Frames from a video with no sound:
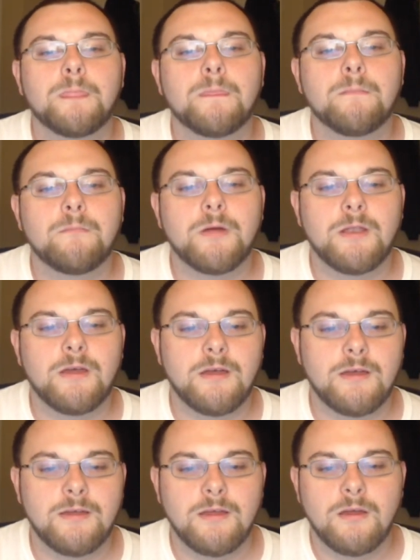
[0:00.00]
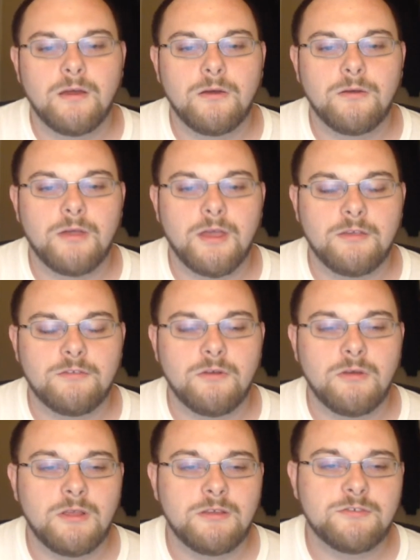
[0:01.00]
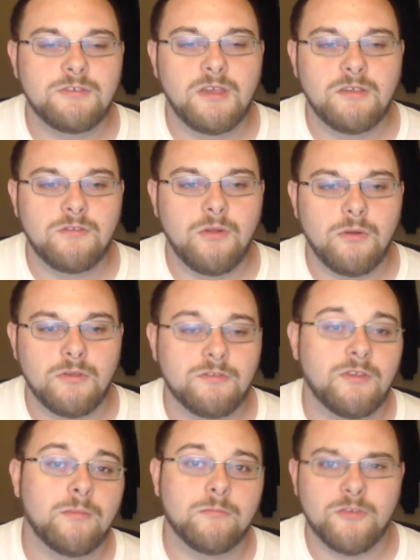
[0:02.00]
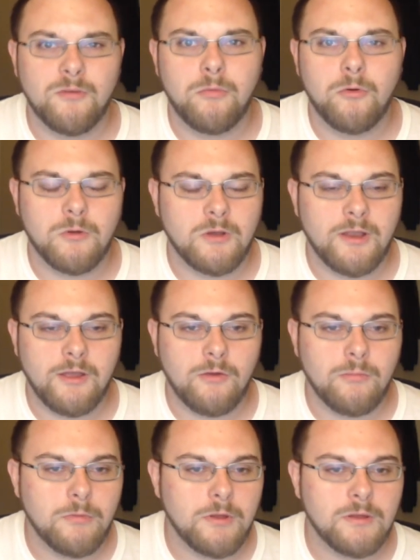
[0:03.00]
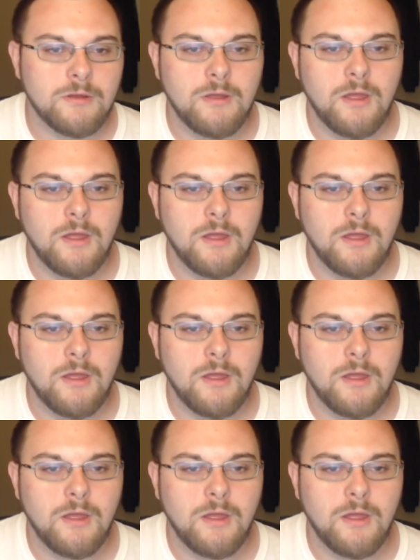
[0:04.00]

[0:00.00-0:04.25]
But, okay, so at least she is doing some support and helping.